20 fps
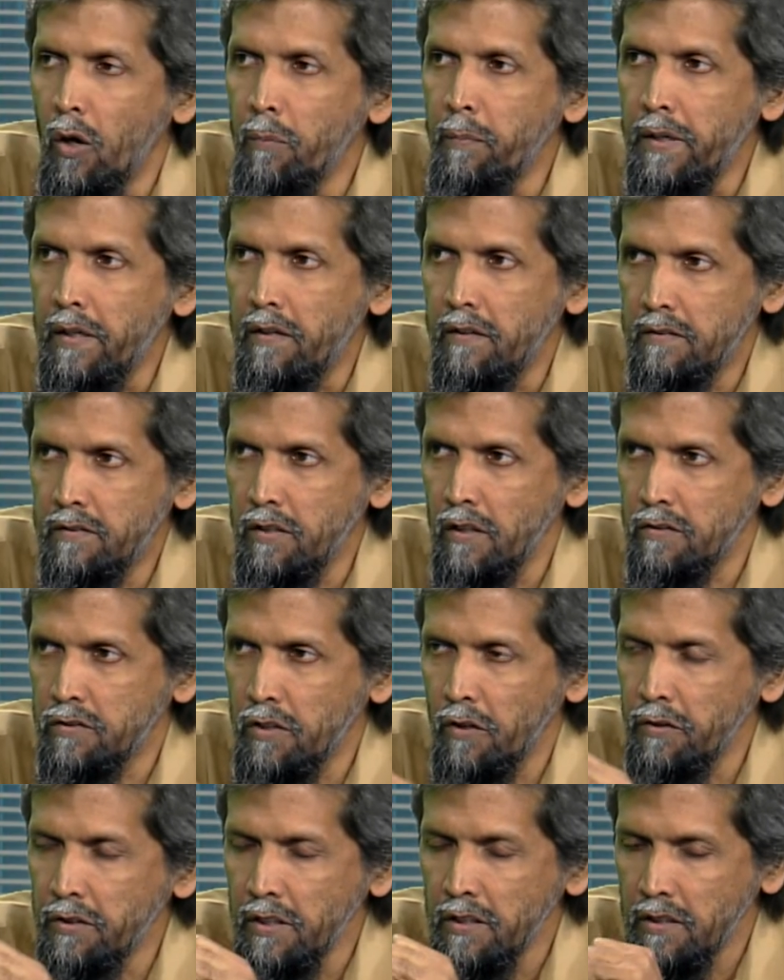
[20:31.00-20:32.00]
me, so
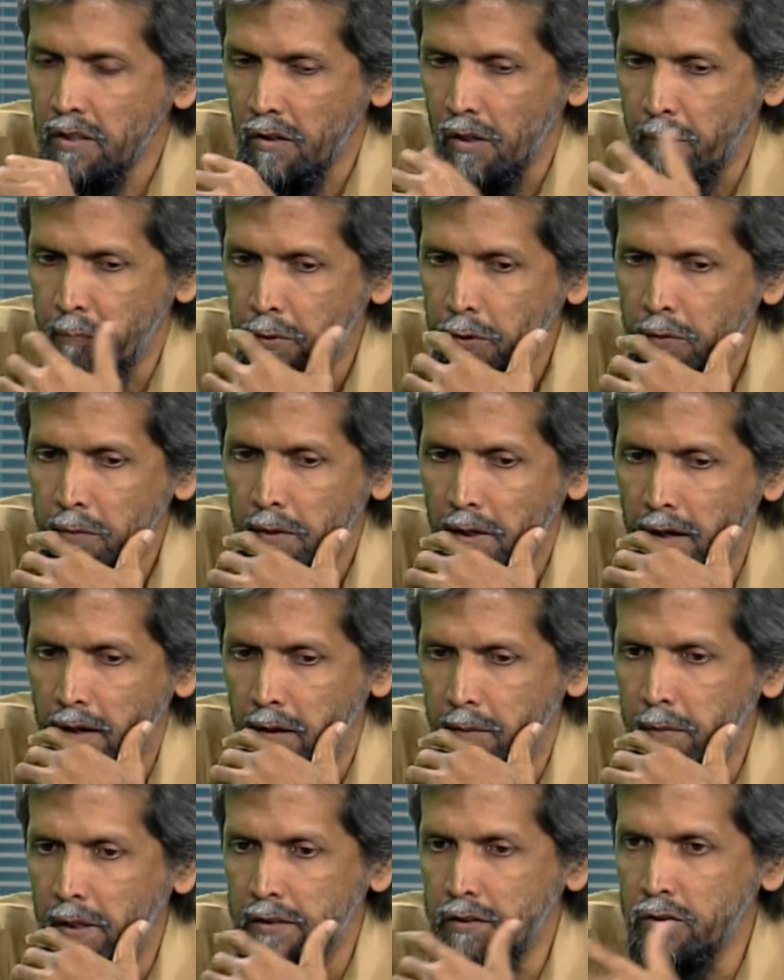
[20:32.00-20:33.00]
sorry to interrupt you,
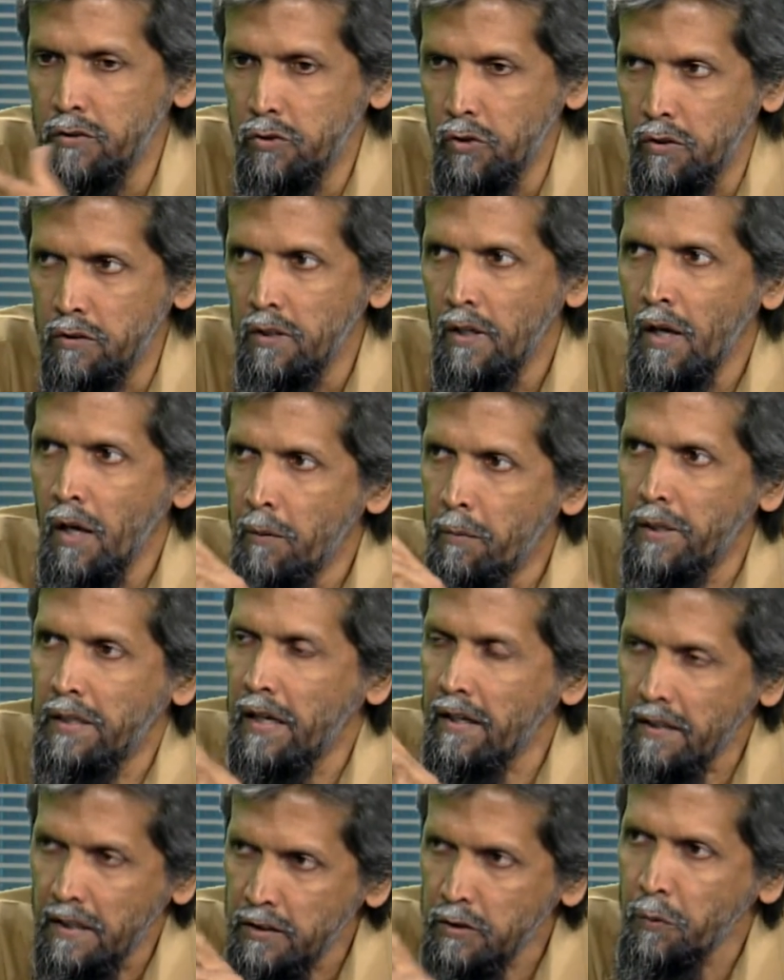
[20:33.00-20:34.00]
Martin George, but
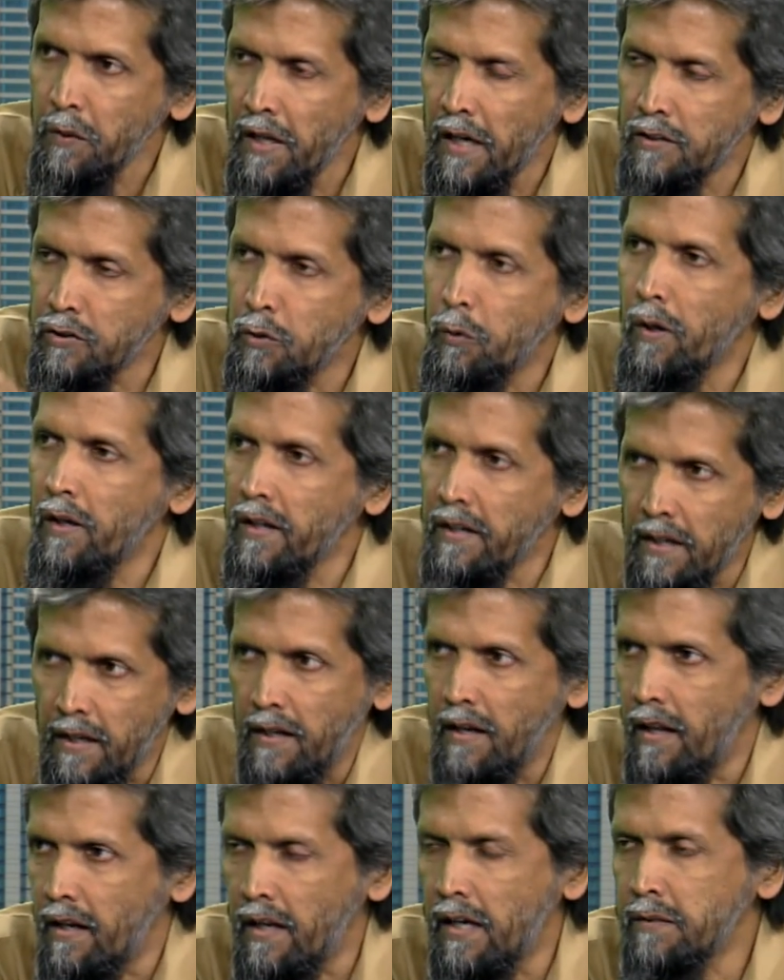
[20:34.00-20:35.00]
I just want to ask you quickly, and
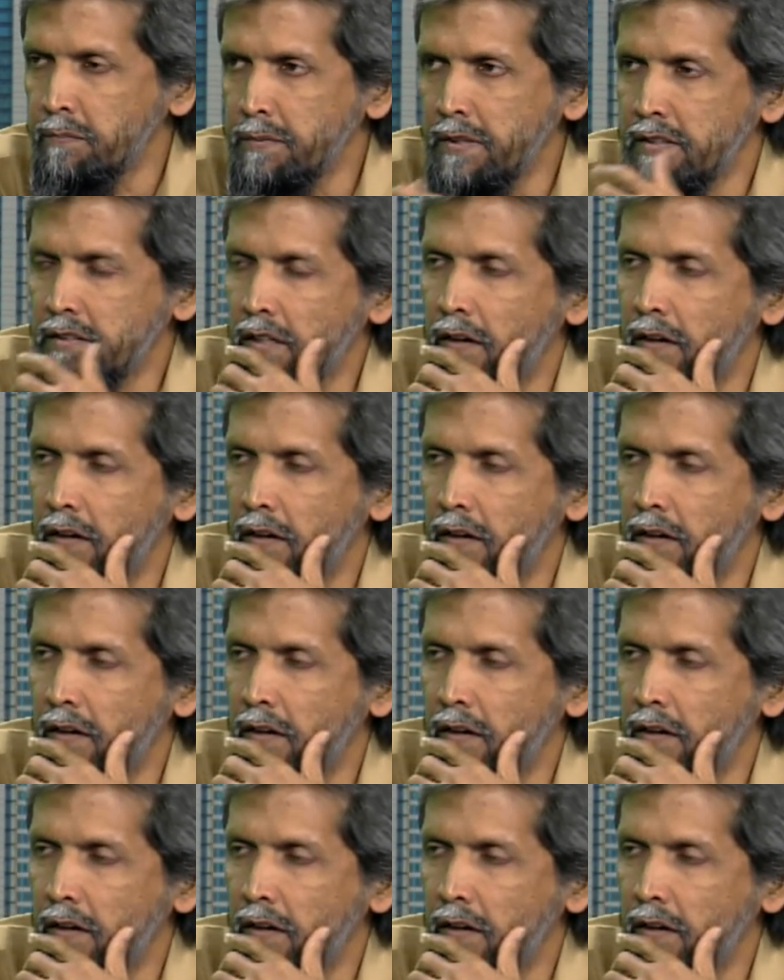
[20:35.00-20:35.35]
I'll ask Mr.